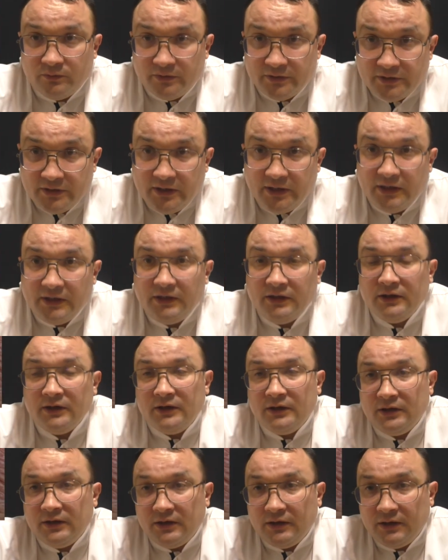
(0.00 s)
formed.
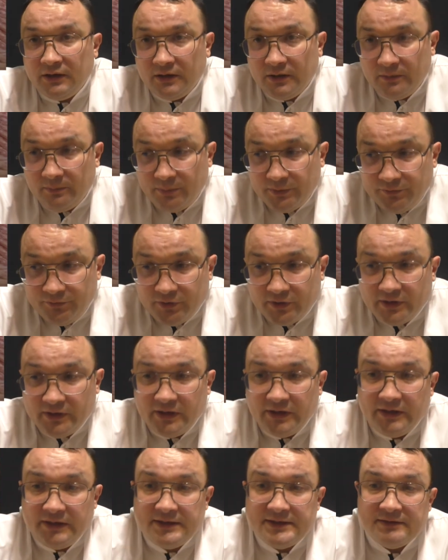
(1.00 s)
You can see it on the
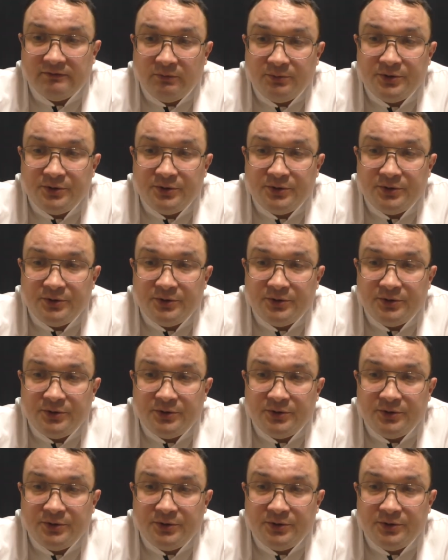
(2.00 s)
picture.